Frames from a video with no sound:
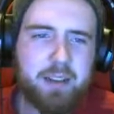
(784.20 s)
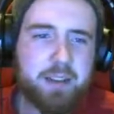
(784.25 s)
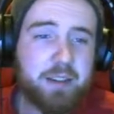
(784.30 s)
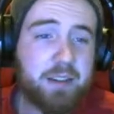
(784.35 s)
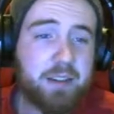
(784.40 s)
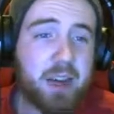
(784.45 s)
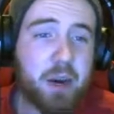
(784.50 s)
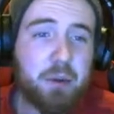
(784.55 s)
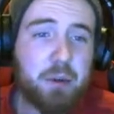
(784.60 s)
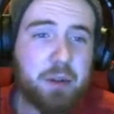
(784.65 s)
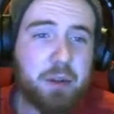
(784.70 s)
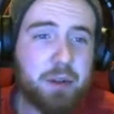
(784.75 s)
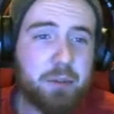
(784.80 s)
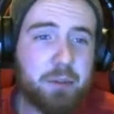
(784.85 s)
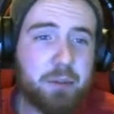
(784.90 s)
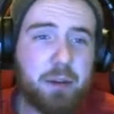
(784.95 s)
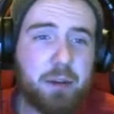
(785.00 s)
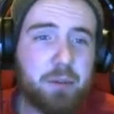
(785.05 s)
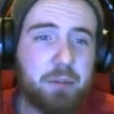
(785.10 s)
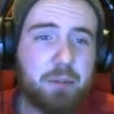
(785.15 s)
the tower that
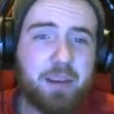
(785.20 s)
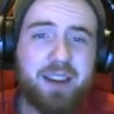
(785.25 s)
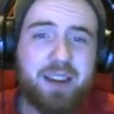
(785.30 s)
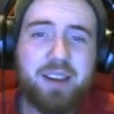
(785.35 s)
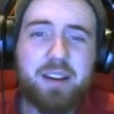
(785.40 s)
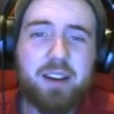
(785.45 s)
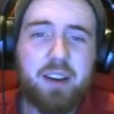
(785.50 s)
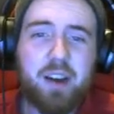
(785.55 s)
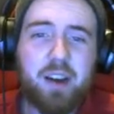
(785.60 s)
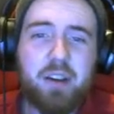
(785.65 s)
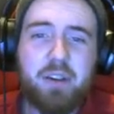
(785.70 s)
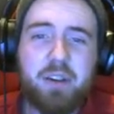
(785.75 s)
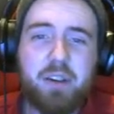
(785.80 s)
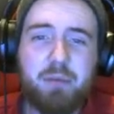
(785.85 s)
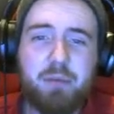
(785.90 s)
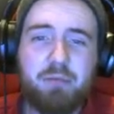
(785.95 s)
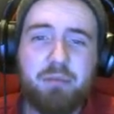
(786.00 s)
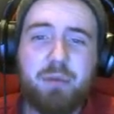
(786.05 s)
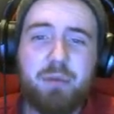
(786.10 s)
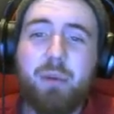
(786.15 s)
we completely, utterly
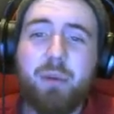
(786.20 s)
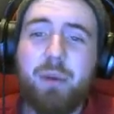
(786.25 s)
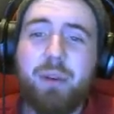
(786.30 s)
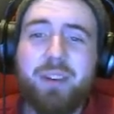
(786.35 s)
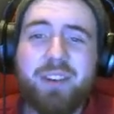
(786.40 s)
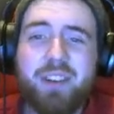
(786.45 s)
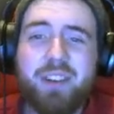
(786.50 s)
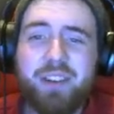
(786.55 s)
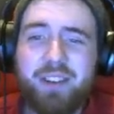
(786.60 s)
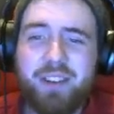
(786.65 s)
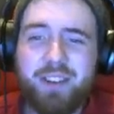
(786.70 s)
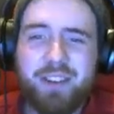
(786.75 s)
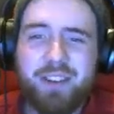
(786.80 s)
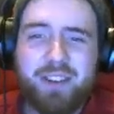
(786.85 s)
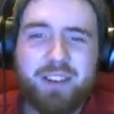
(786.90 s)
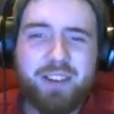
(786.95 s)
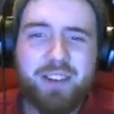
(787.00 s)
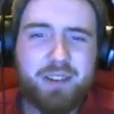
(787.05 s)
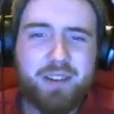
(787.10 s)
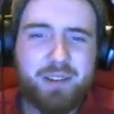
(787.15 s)
ruined
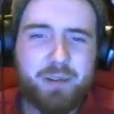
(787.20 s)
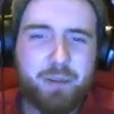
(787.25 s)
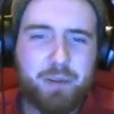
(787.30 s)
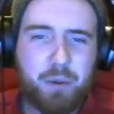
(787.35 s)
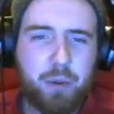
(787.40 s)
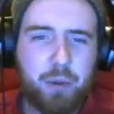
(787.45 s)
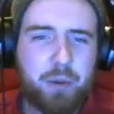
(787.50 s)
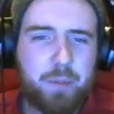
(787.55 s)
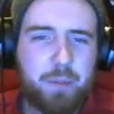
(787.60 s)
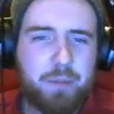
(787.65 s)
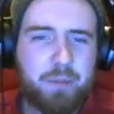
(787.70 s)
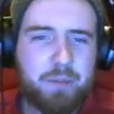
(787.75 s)
for them.